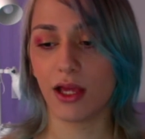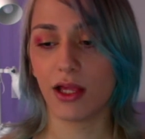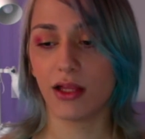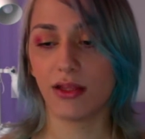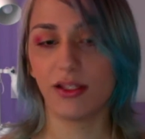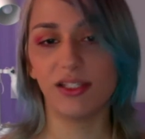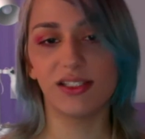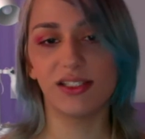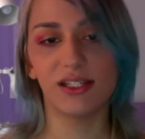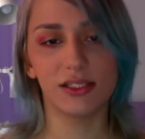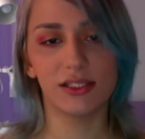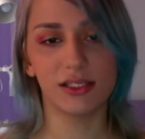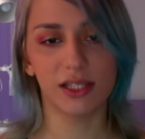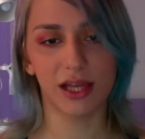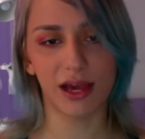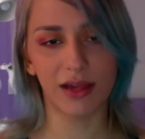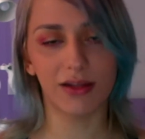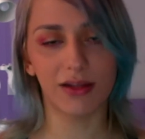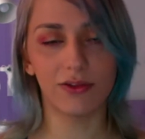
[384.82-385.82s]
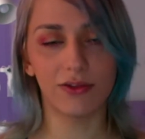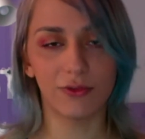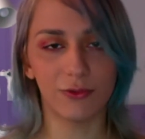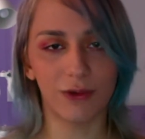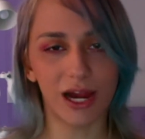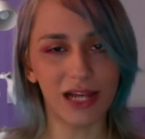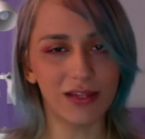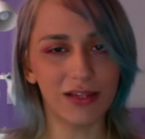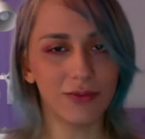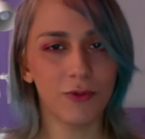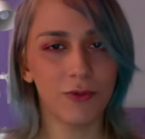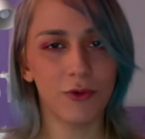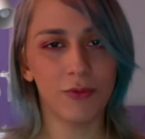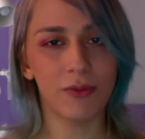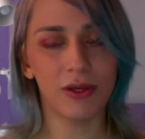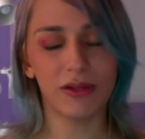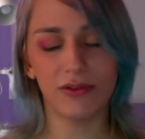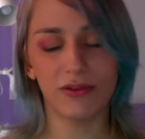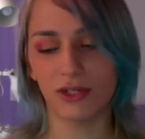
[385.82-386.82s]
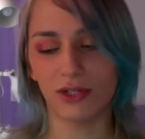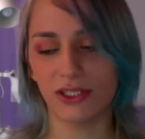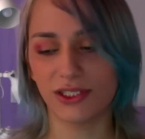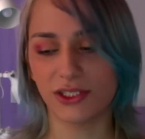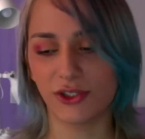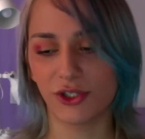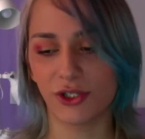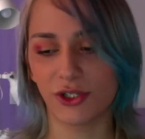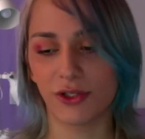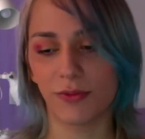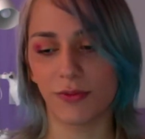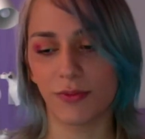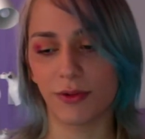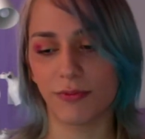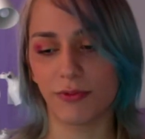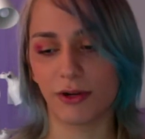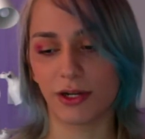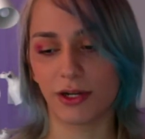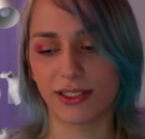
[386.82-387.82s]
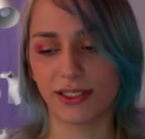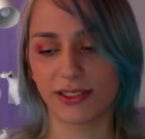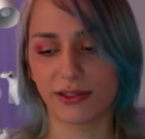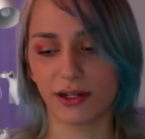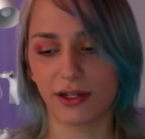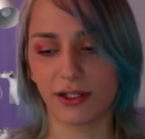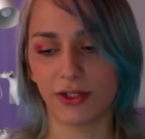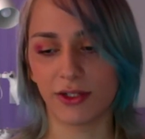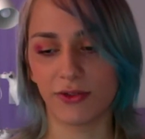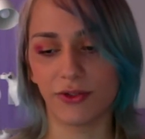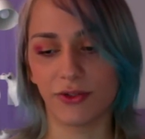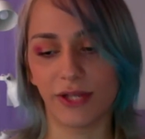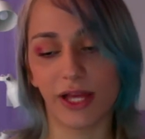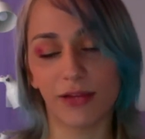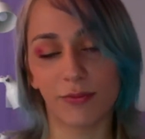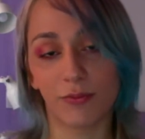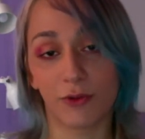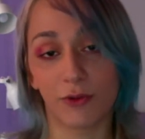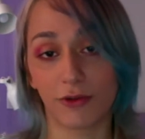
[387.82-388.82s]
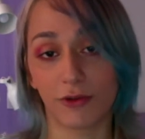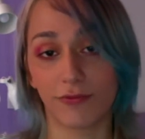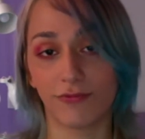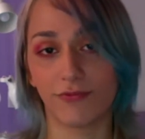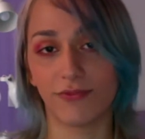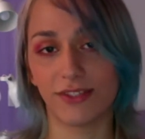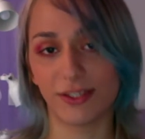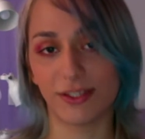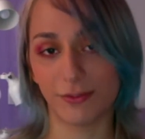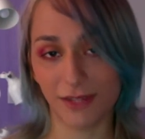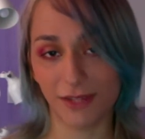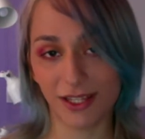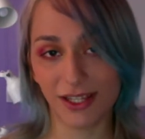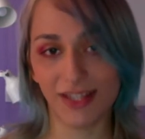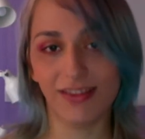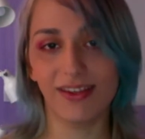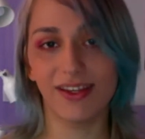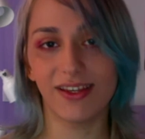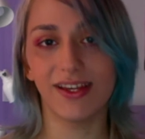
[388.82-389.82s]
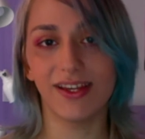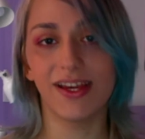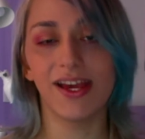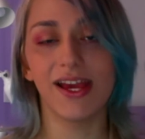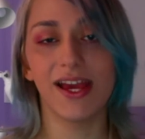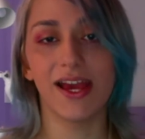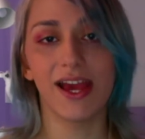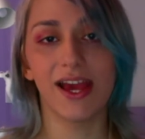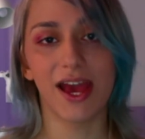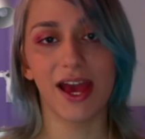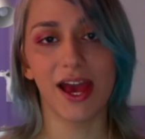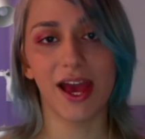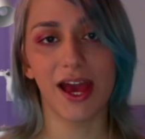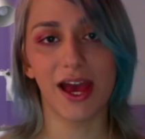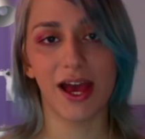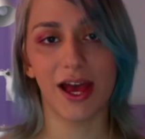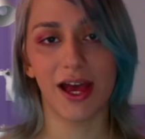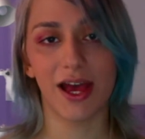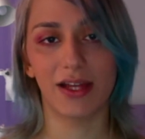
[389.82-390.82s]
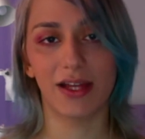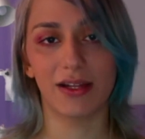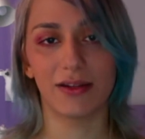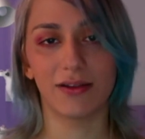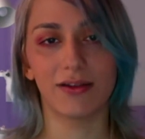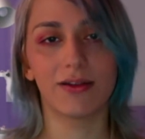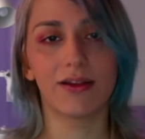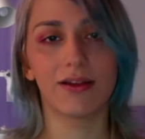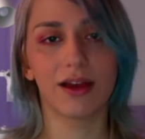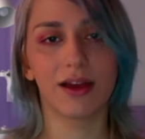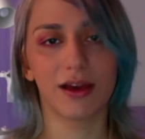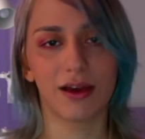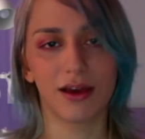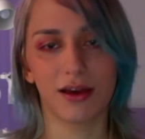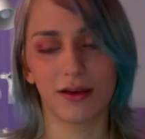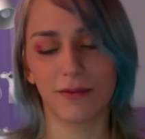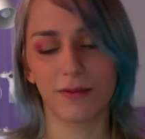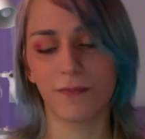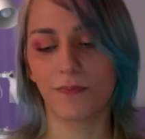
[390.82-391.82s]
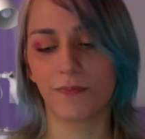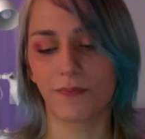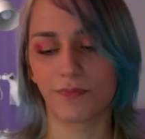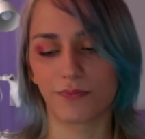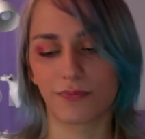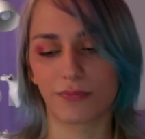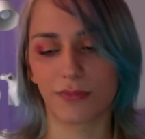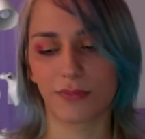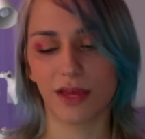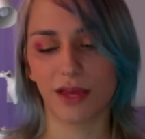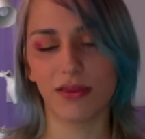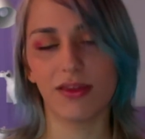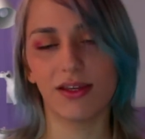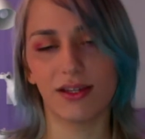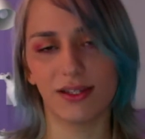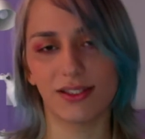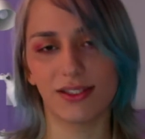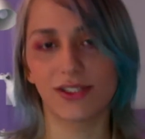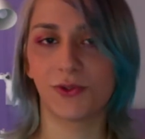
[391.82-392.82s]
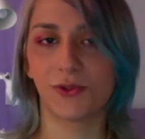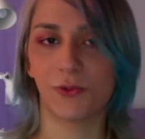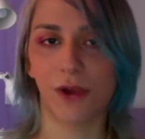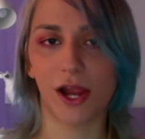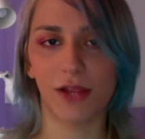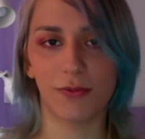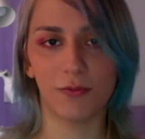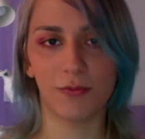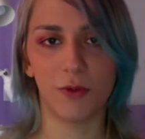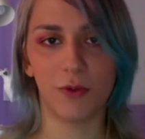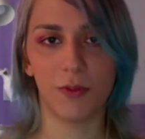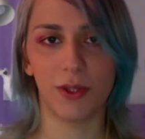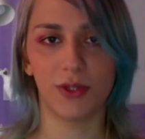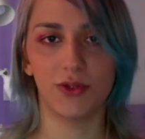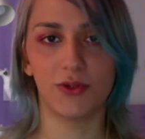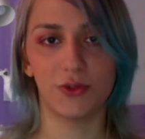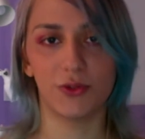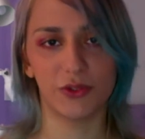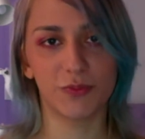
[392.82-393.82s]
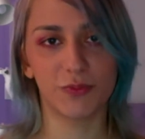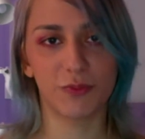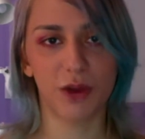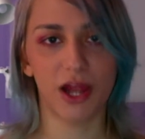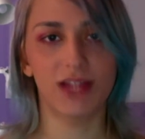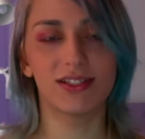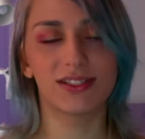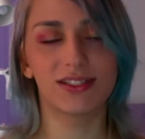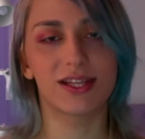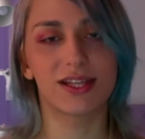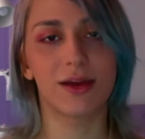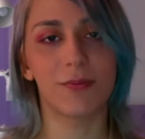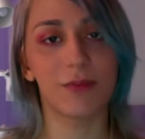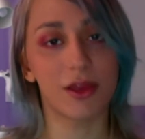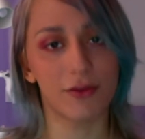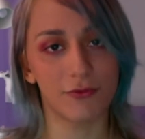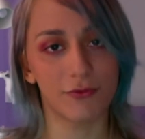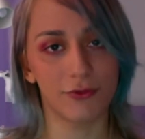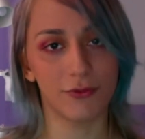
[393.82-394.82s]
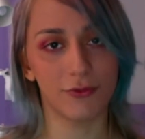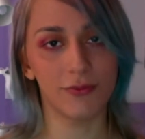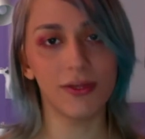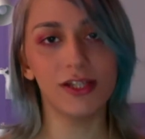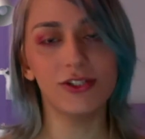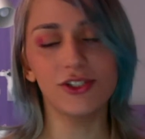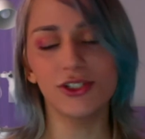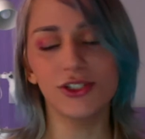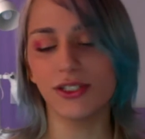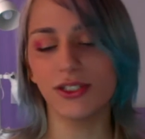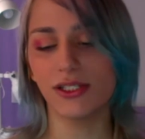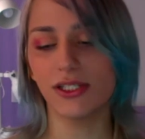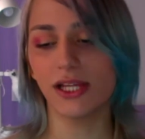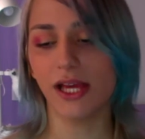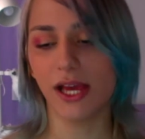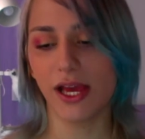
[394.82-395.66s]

this is kind of the right moment. Transgender people are starting to get more visibility and I think it's the right moment to spread some information